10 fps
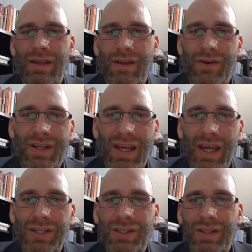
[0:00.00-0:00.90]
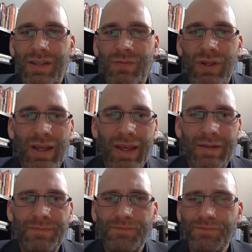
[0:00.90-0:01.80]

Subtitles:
that are attached to this plan.